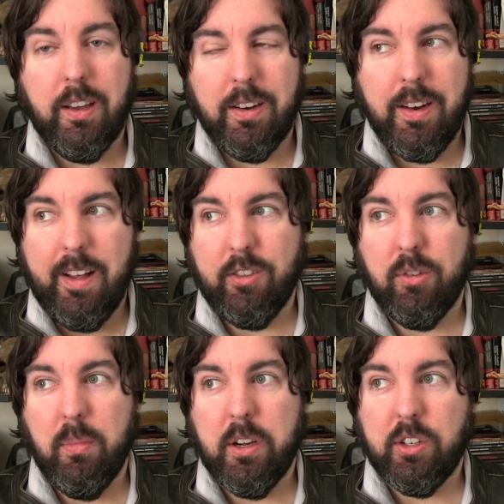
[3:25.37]
Not
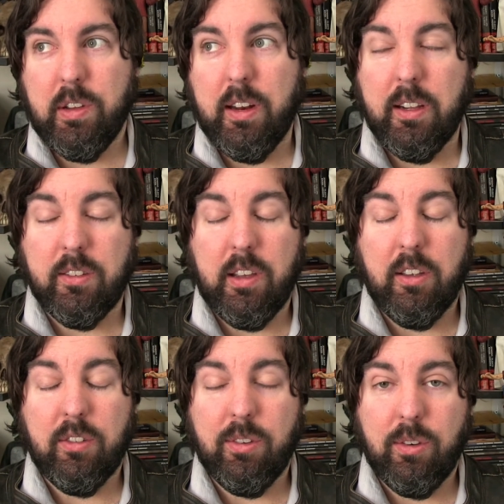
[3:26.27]
so much that it's
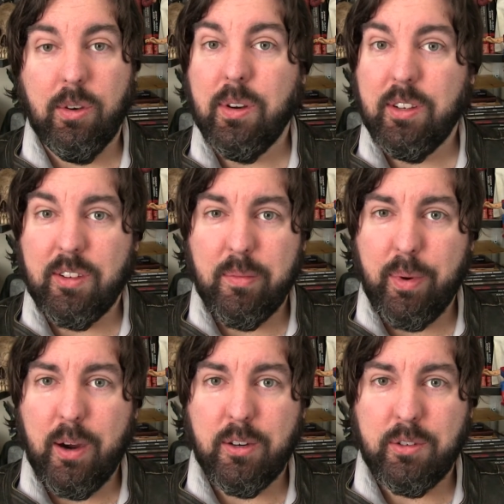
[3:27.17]
as good as
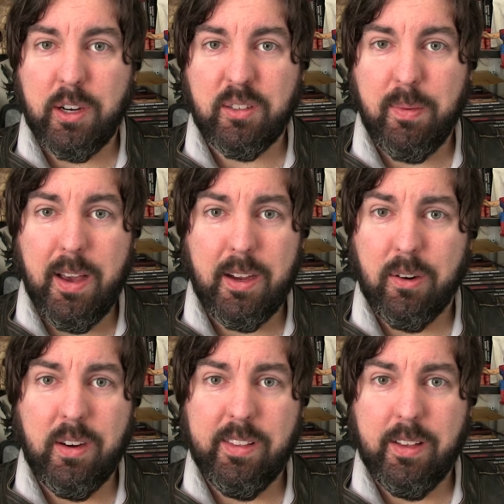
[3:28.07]
Empire Strikes Back
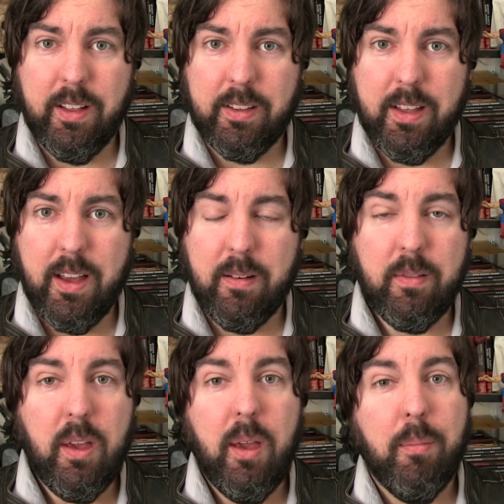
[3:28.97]
or anything like that,
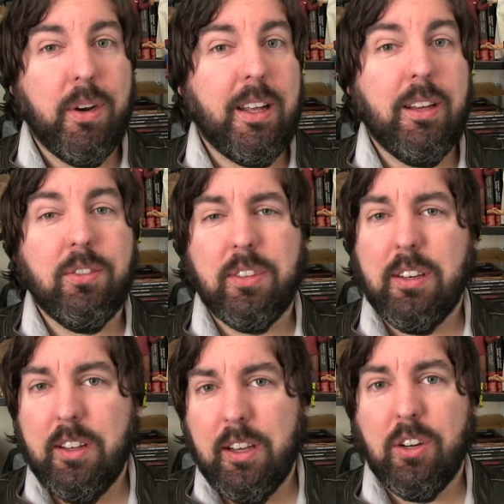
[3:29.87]
but it is the
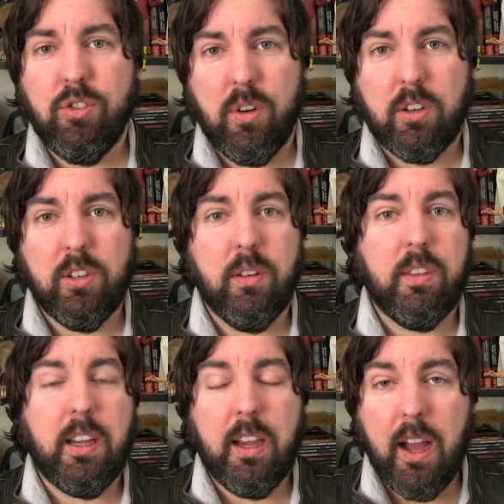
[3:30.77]
deconstruction of
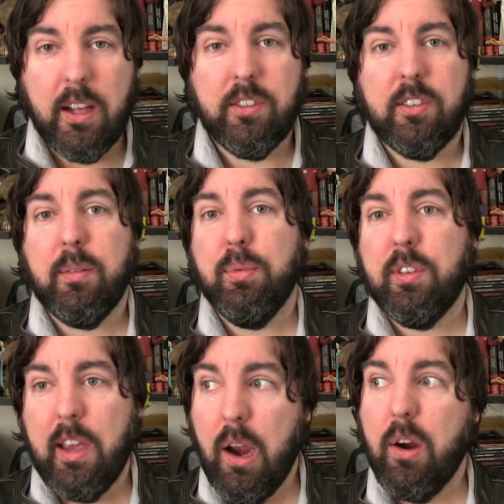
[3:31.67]
the concepts,
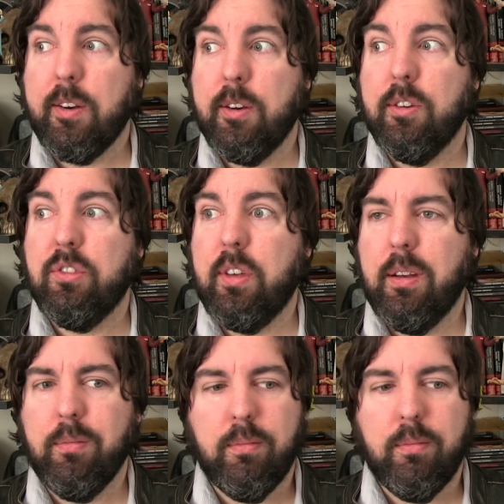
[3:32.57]
characters, and